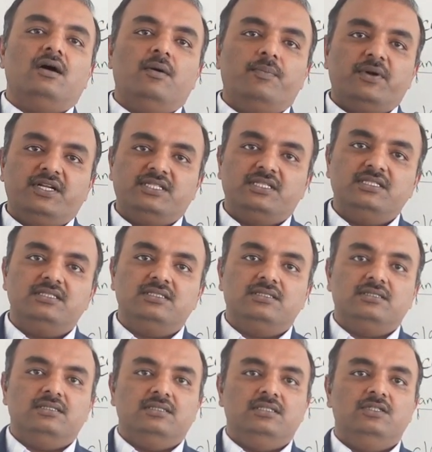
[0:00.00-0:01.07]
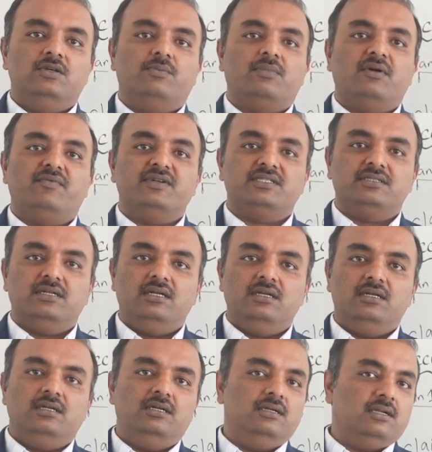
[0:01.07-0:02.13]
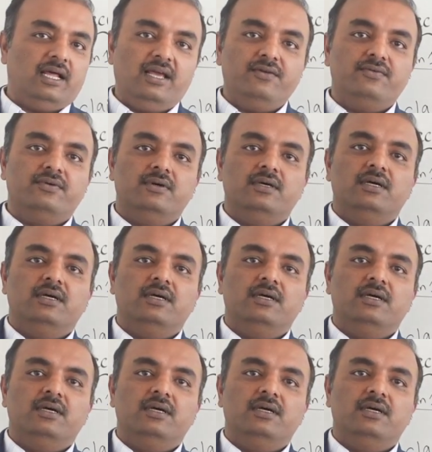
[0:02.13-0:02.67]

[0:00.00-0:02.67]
operations in your professional life,